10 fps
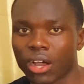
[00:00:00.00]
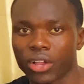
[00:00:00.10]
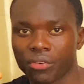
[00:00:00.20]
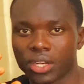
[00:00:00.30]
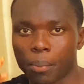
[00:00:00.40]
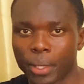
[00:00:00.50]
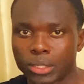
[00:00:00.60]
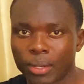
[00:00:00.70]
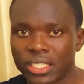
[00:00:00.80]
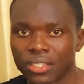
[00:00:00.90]
I'll give you the
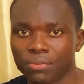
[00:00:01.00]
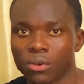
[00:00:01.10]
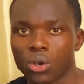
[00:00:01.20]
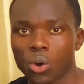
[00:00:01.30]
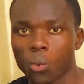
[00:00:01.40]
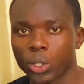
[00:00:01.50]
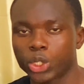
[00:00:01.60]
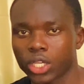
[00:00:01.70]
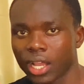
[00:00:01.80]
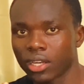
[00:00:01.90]
perspective which
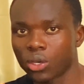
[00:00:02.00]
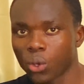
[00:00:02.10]
you can